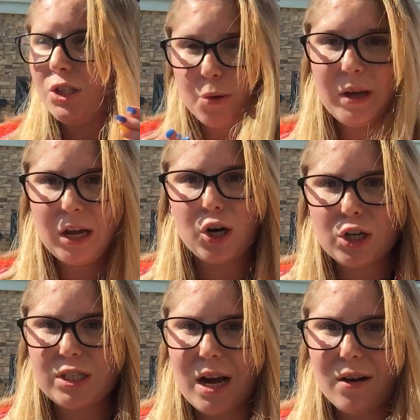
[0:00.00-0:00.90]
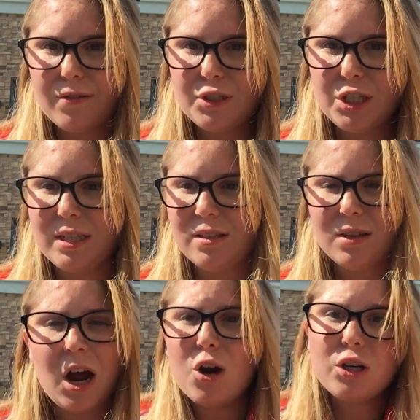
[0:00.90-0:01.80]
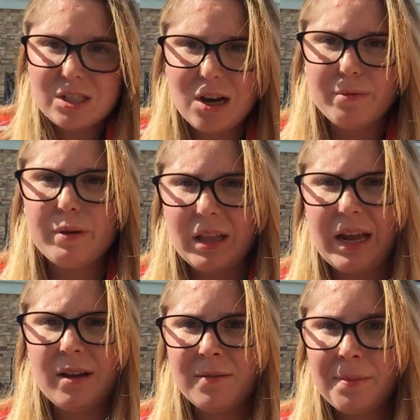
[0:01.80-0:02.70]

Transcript: doing it herself. She's not herself, but like